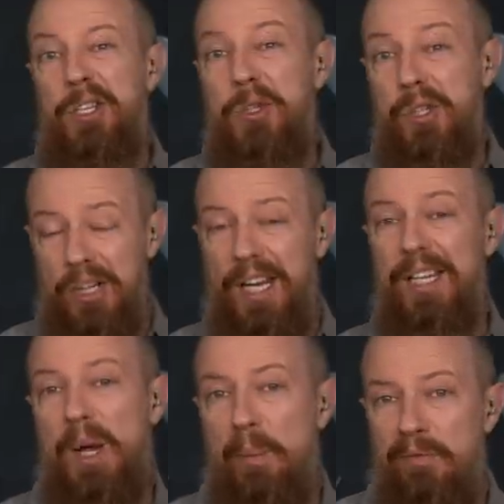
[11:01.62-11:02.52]
you could
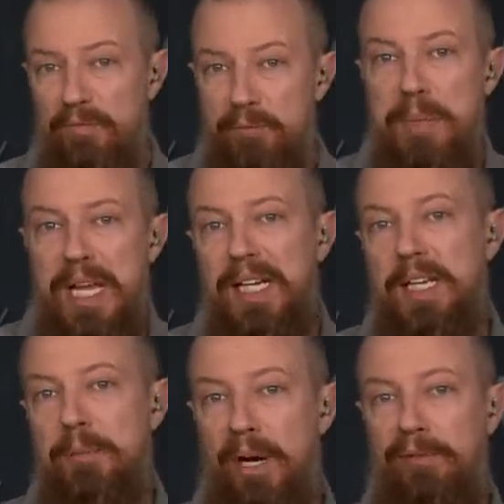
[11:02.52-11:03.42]
end up
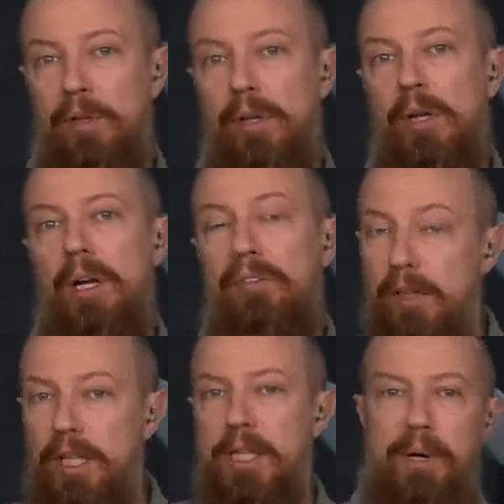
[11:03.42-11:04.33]
hitting the buffer,
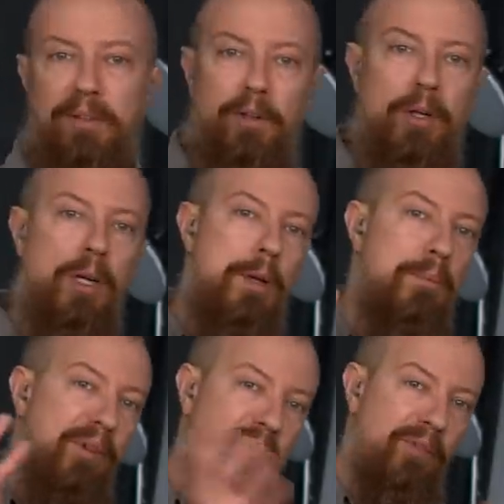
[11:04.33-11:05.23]
filling the buffer,
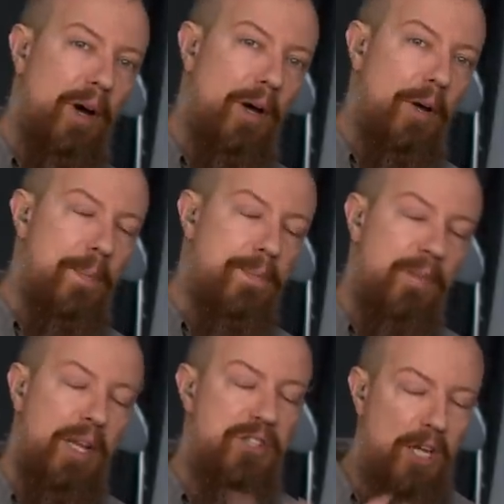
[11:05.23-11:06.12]
uh,
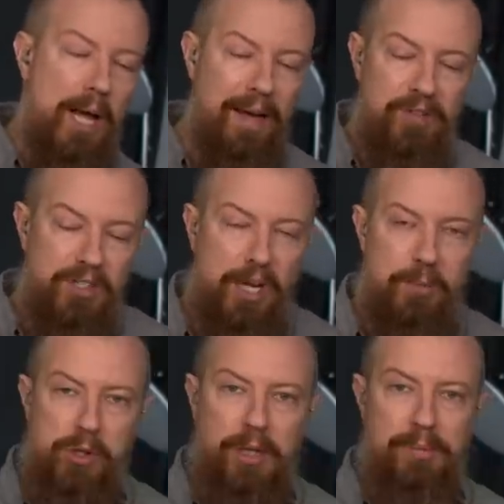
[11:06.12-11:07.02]
and stop having to stop
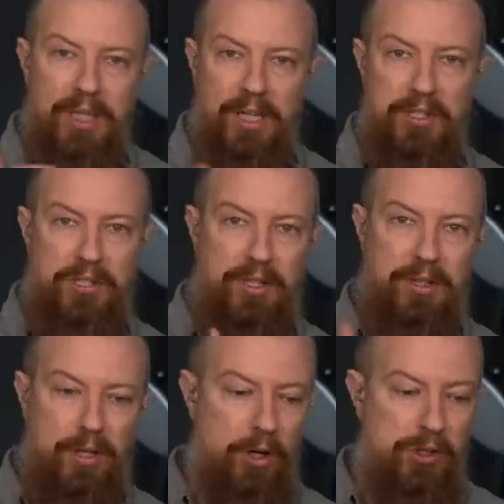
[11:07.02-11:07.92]
shooting because
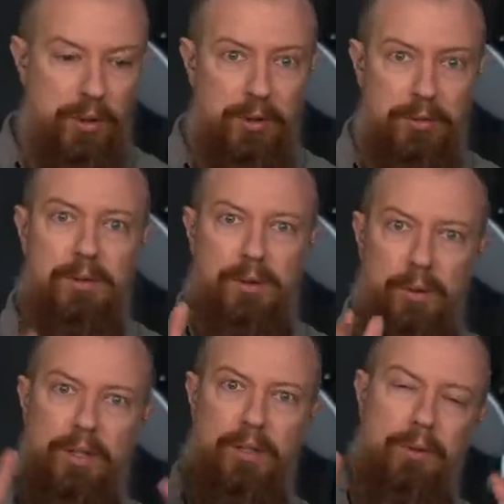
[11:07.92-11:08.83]
the card's going. Oh,
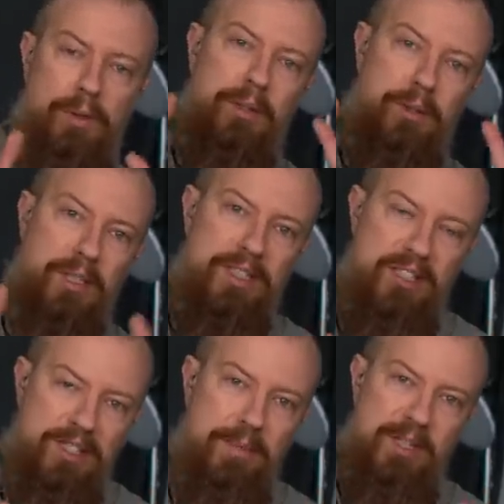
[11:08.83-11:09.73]
hold on, hold on, hold on.
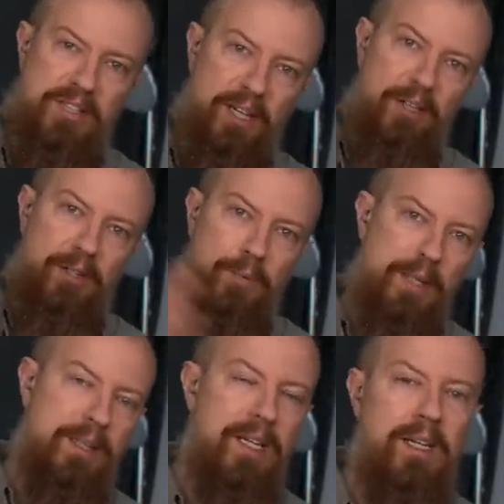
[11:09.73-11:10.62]
Just give me a second here to
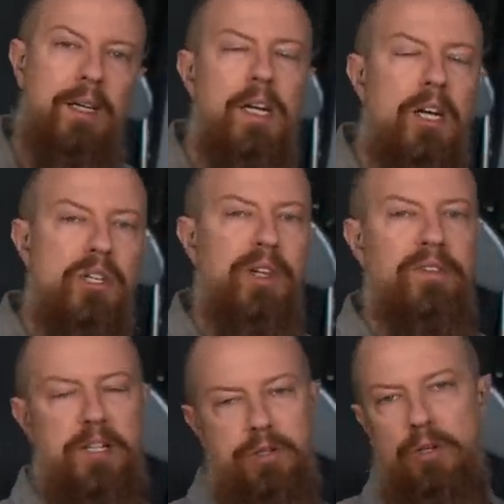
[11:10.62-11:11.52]
write the data. So the
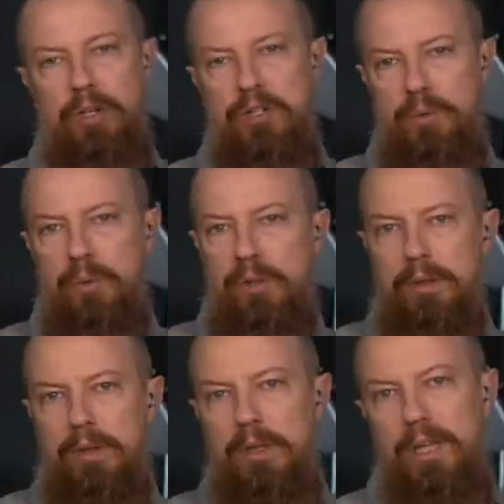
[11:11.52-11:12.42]
faster cards will
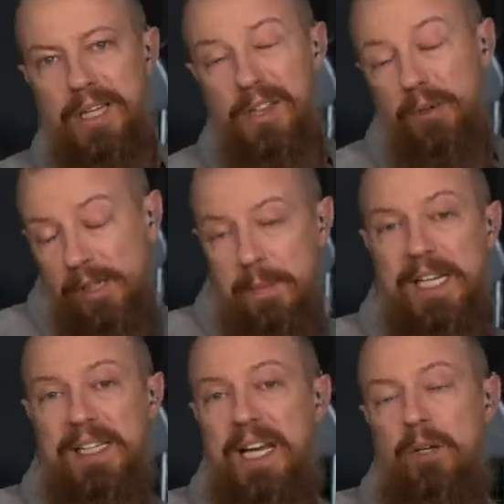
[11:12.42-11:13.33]
either
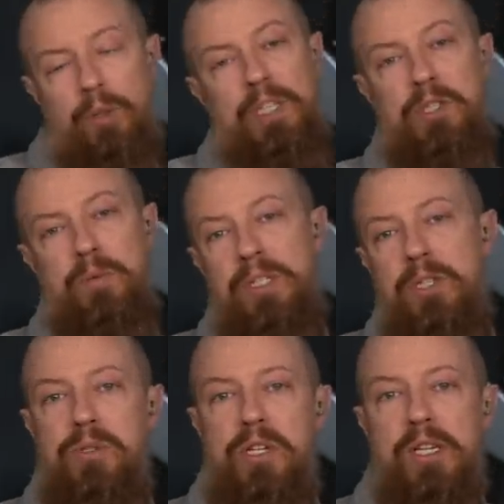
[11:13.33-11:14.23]
eliminate that or at least
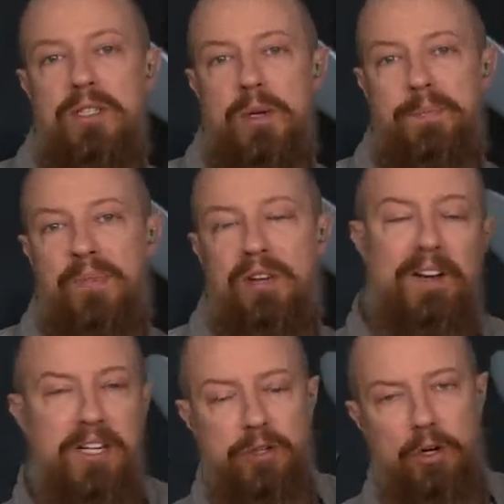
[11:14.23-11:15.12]
reduce it. So
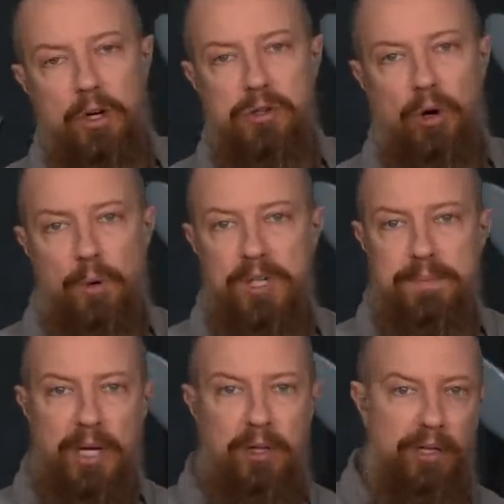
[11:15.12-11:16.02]
faster cards are always
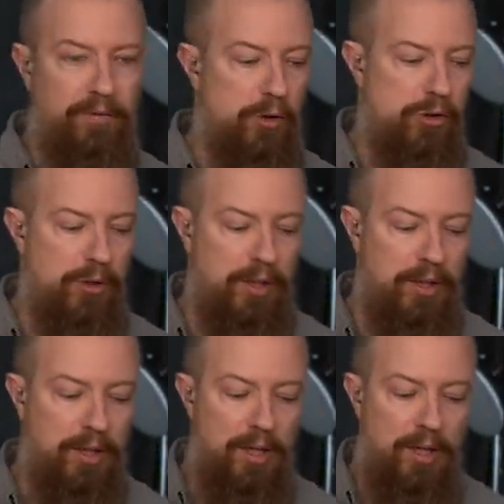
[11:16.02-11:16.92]
better if you're
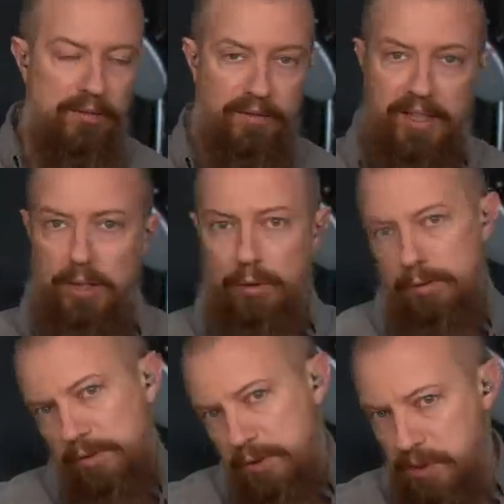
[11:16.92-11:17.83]
shooting video,
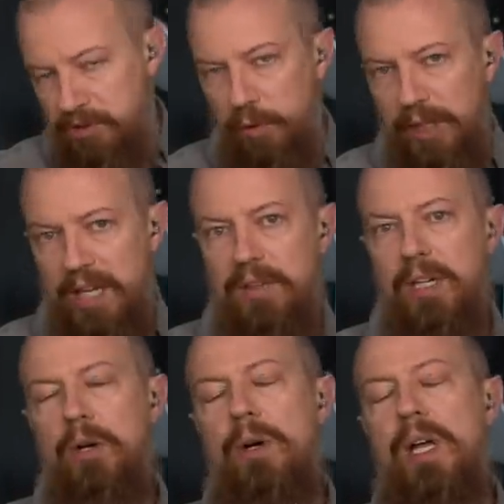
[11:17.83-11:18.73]
especially 4K
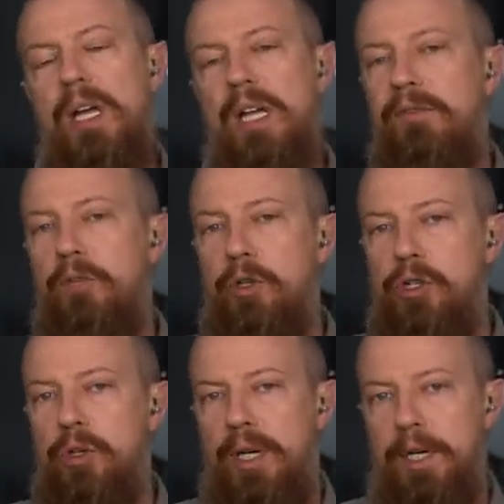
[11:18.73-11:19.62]
video, if you're
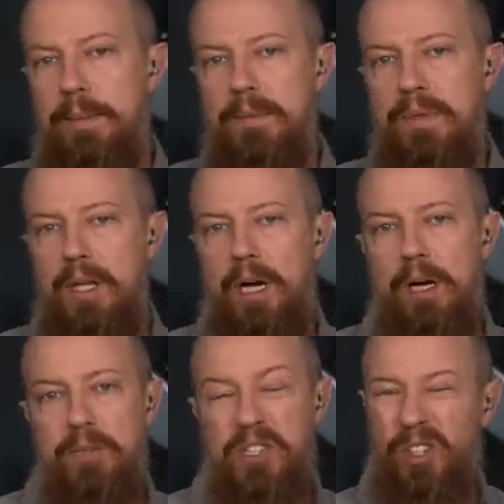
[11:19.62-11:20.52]
shooting
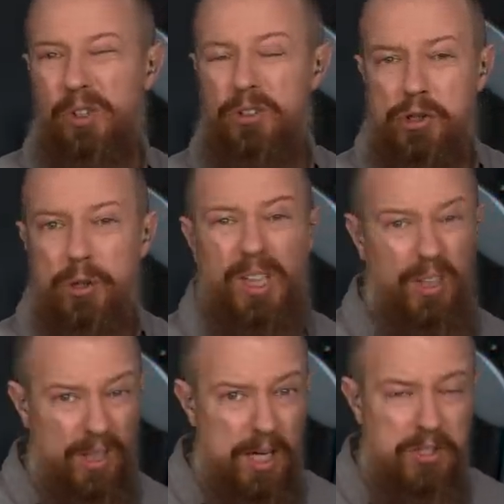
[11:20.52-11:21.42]
um, stills and shooting a
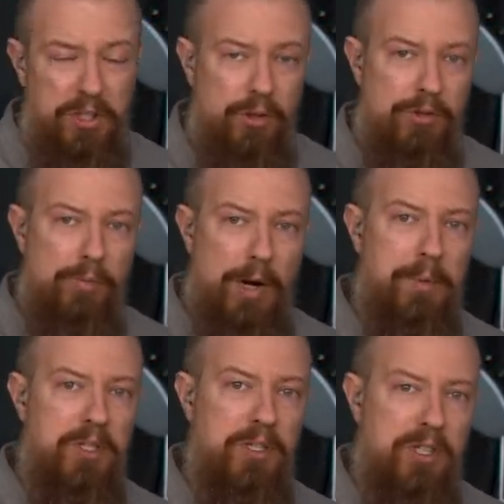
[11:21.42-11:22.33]
lot of stills in
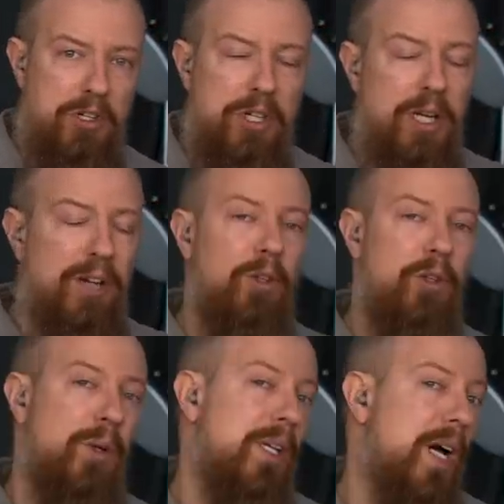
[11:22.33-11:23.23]
rapid succession. If you're
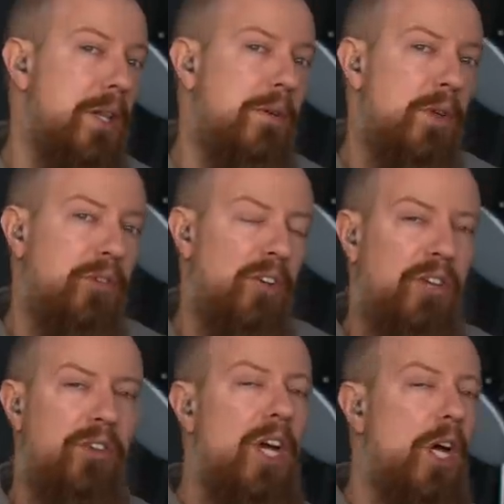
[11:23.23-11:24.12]
doing neither of those
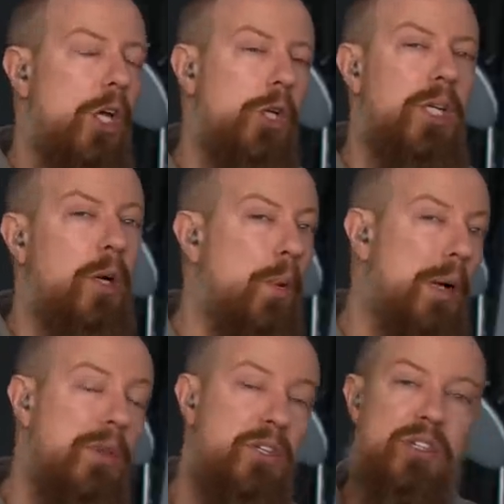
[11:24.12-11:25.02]
things, you can get away
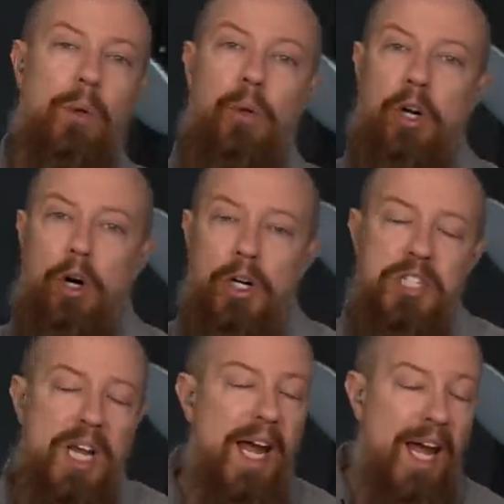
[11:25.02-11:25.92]
with the slower
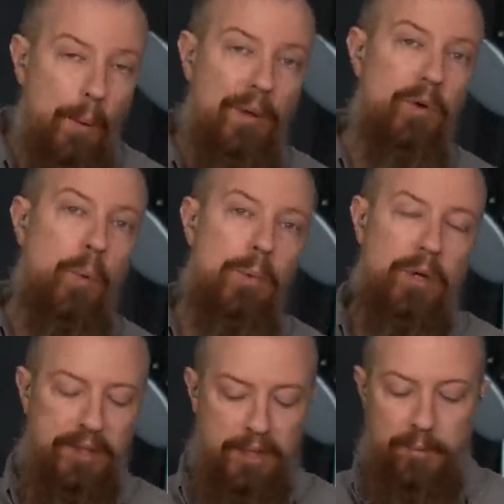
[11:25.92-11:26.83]
cards. However, one
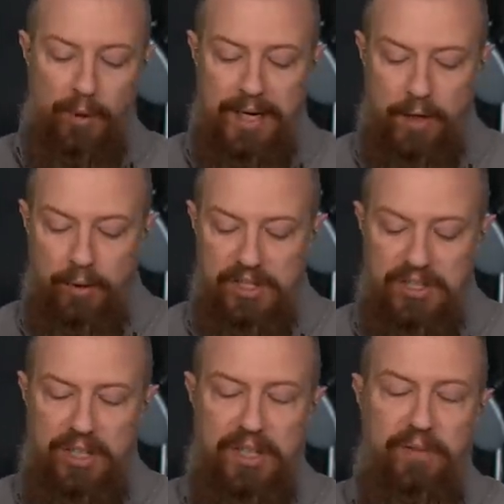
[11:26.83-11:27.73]
more thing to point out is
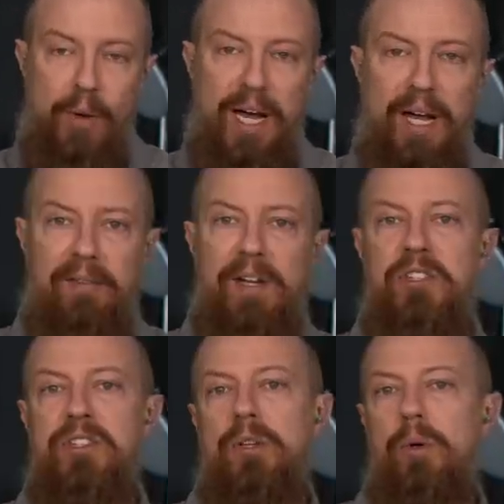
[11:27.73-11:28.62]
that if you have a
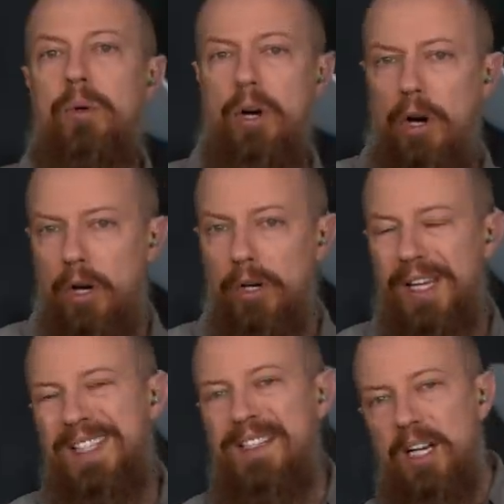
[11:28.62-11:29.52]
slow card,
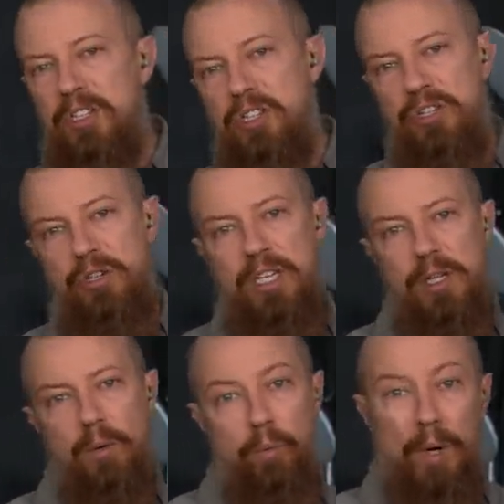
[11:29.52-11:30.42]
it's not just
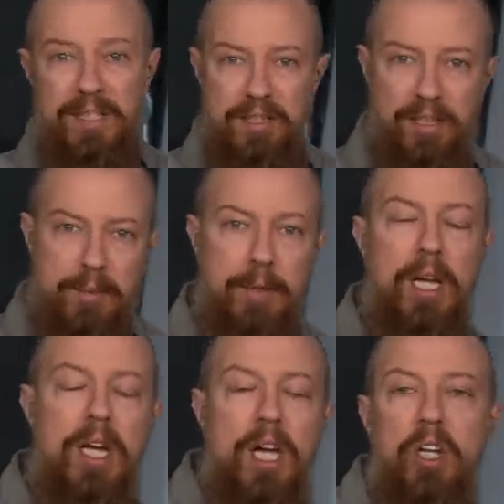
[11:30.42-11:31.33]
the write time,
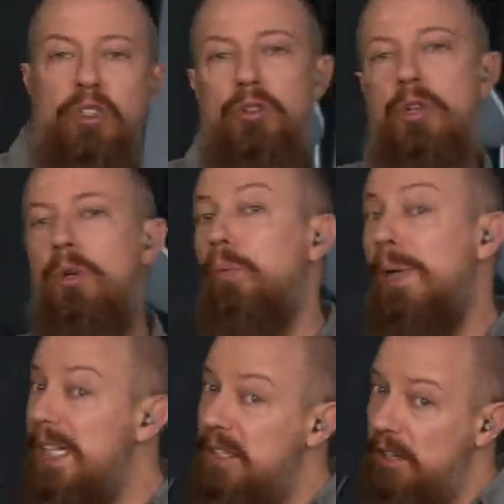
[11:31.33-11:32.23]
it's also the
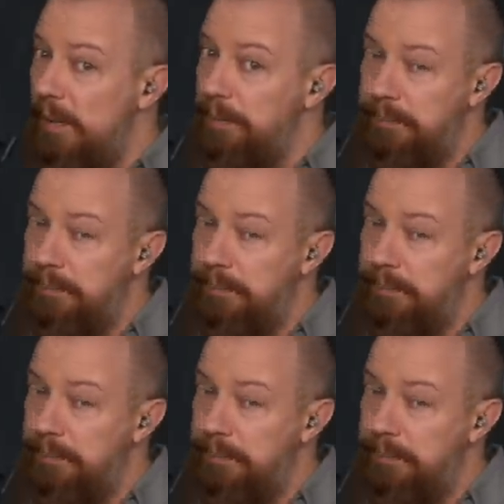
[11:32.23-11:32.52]
read time.